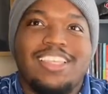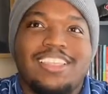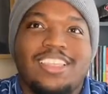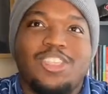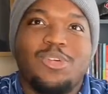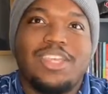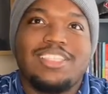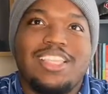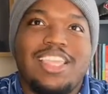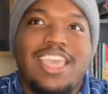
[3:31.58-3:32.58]
the
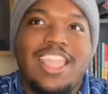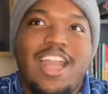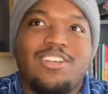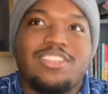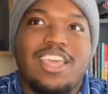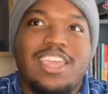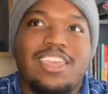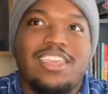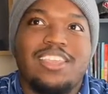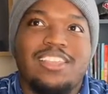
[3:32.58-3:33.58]
twist at the end, I was
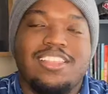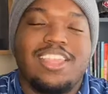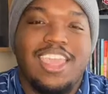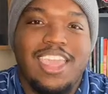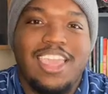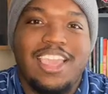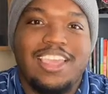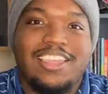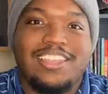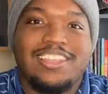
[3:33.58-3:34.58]
like, dang,
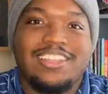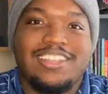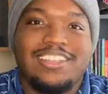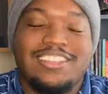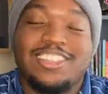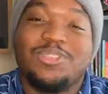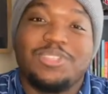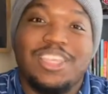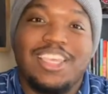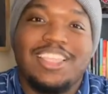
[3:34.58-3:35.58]
this
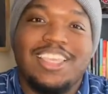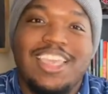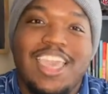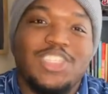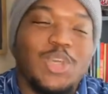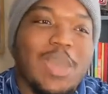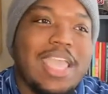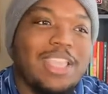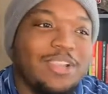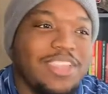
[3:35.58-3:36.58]
was good. And so
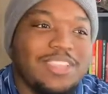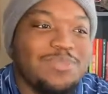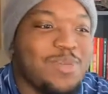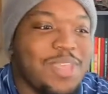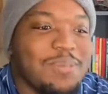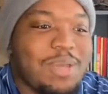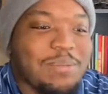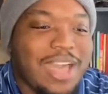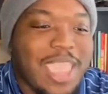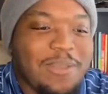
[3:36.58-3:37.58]
I literally, this movie in my
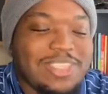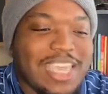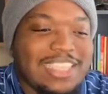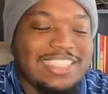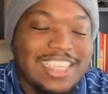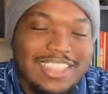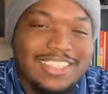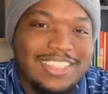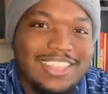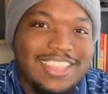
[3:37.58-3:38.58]
mind, it was like a
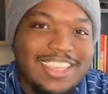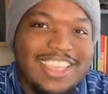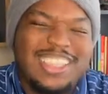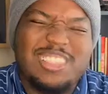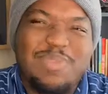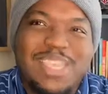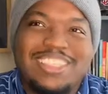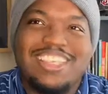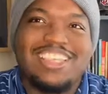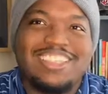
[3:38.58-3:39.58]
six. I was like, man, this
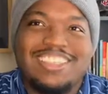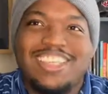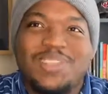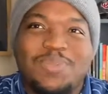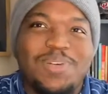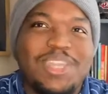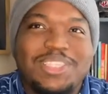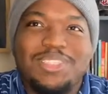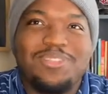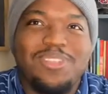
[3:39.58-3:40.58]
is like a 6.3,
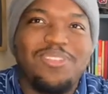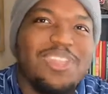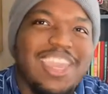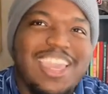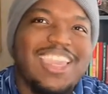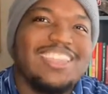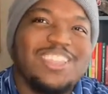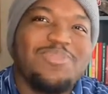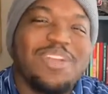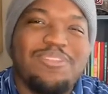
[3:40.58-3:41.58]

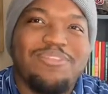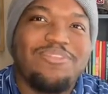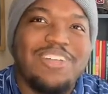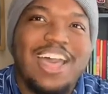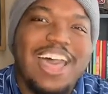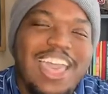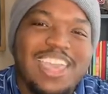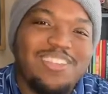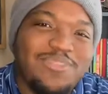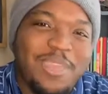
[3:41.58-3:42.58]

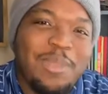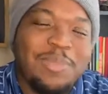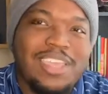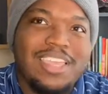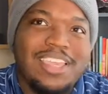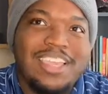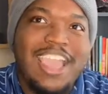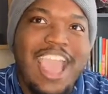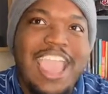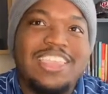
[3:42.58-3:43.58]
6.5 maybe.
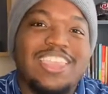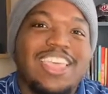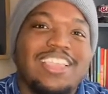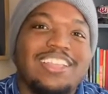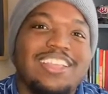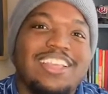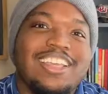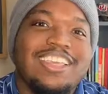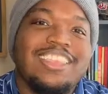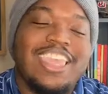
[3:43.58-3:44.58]
And then
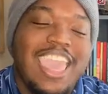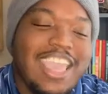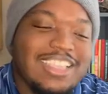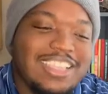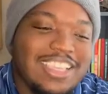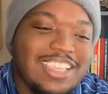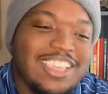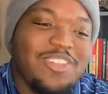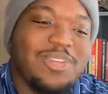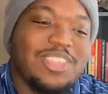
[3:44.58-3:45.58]
the
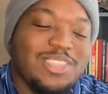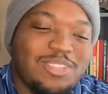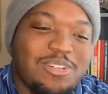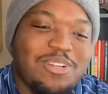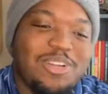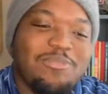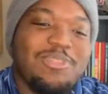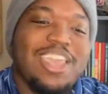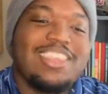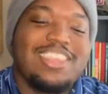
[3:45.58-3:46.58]
ending with
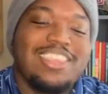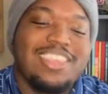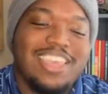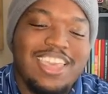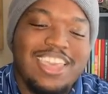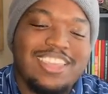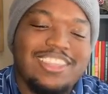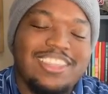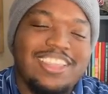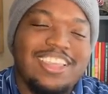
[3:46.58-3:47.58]
Storm and then the
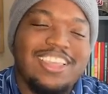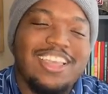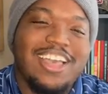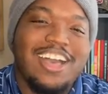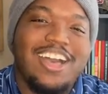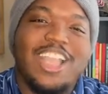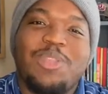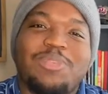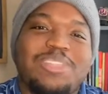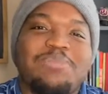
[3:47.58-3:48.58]
end
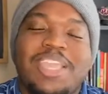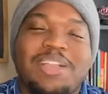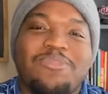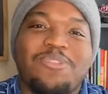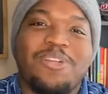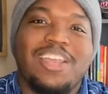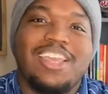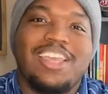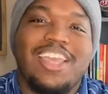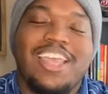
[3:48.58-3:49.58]
hundred percent made up for
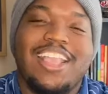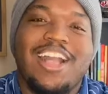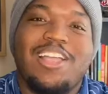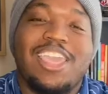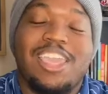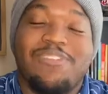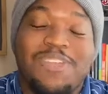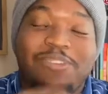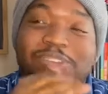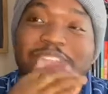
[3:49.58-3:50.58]
it. And I uh, like if
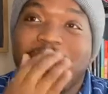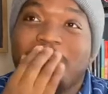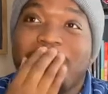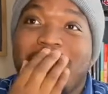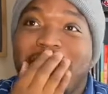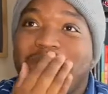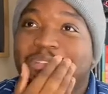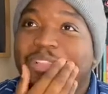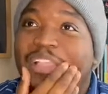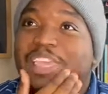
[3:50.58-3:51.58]
you, if you look at my
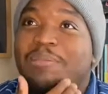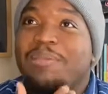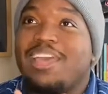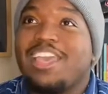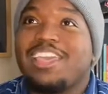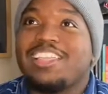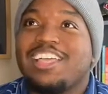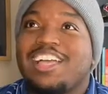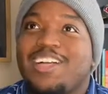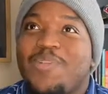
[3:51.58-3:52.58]
if you look at my
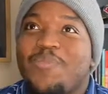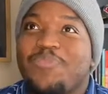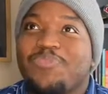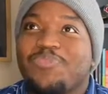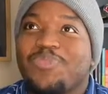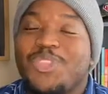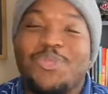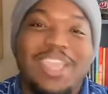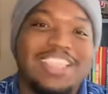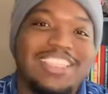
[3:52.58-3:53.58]
um,
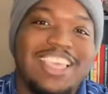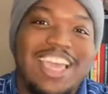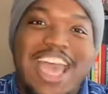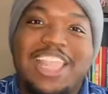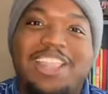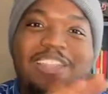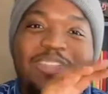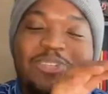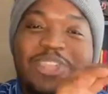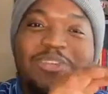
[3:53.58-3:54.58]
tweets, I
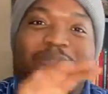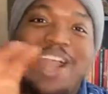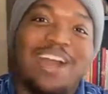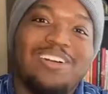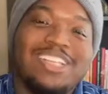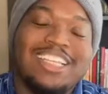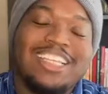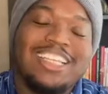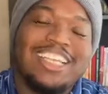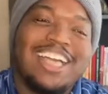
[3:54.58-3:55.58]
literally tweeted wow,
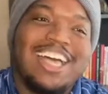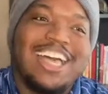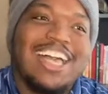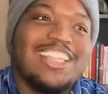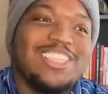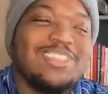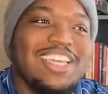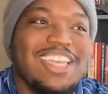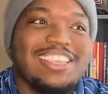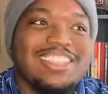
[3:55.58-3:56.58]
uh, just
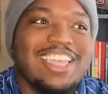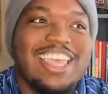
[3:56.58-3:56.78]
because